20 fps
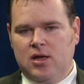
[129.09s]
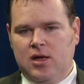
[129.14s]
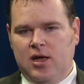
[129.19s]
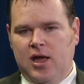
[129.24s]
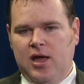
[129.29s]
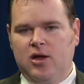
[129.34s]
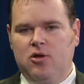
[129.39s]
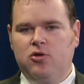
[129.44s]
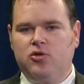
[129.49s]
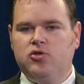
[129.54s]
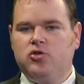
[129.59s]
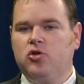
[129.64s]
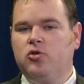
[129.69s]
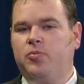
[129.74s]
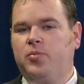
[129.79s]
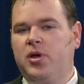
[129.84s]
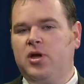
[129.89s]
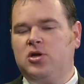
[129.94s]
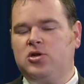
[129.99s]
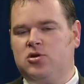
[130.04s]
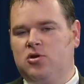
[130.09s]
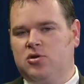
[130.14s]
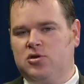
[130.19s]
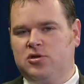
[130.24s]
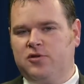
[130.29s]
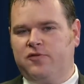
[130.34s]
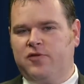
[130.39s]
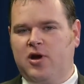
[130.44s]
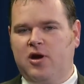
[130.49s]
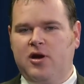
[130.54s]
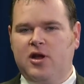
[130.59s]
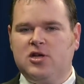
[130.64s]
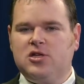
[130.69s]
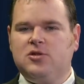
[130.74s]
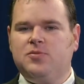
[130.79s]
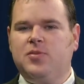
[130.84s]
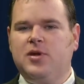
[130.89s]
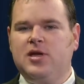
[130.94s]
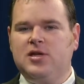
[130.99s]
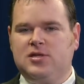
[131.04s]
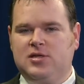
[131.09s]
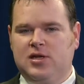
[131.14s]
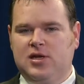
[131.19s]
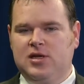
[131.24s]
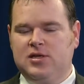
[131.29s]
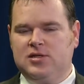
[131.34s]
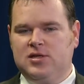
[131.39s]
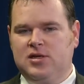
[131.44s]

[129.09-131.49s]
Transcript: Haeckel drew pictures of various species